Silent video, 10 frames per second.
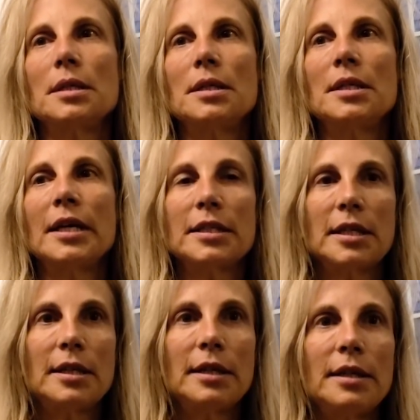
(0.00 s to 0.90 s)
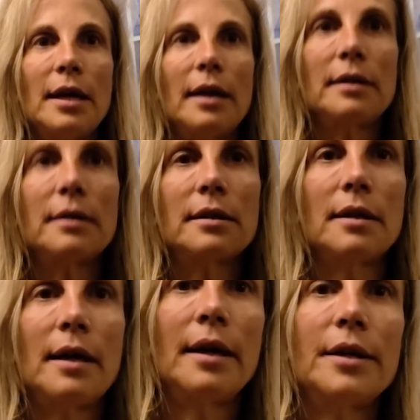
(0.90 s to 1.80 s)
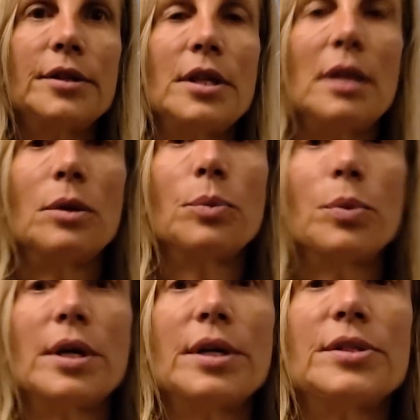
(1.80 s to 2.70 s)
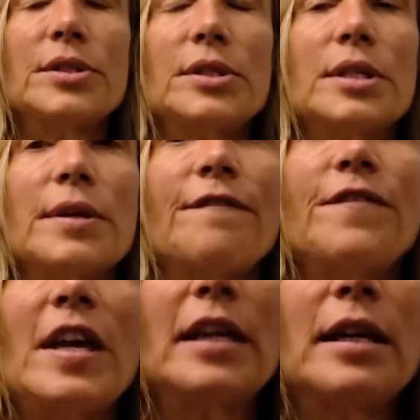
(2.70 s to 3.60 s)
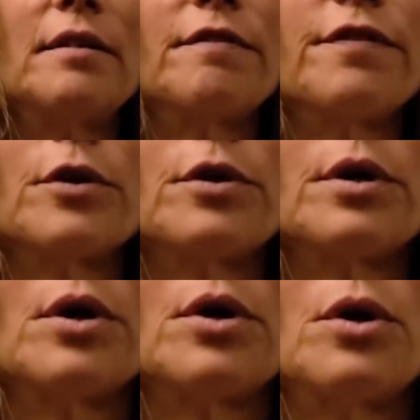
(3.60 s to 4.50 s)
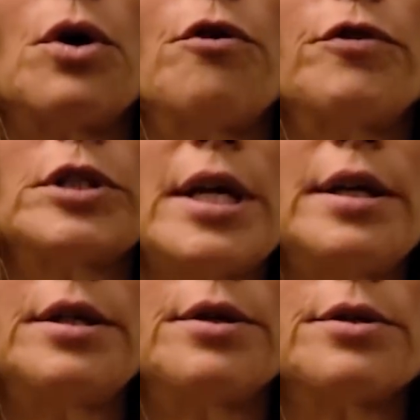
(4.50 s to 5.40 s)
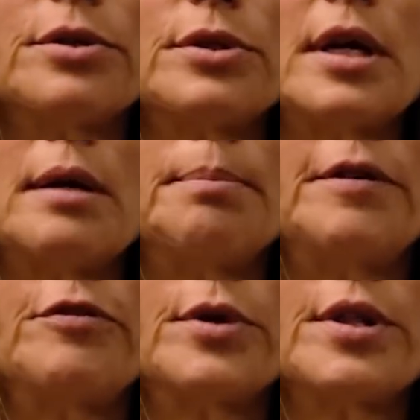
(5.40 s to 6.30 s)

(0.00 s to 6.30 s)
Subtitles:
1998, and it was vacant for over 10 years. And before